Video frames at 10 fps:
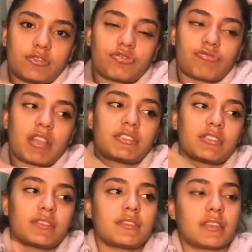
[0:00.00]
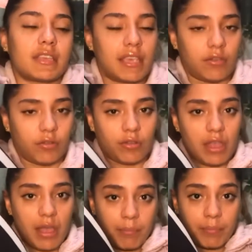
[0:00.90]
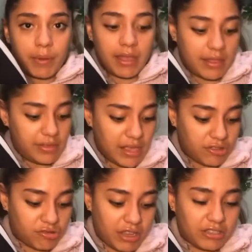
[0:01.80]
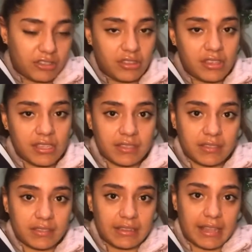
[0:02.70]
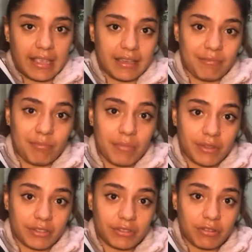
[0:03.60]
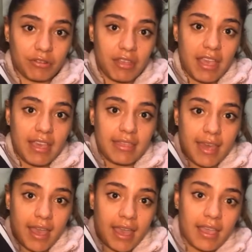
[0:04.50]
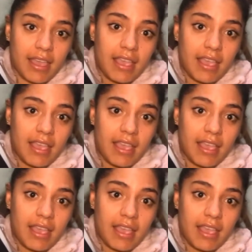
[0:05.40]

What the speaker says: stretches kill, but they stretch this like muscle that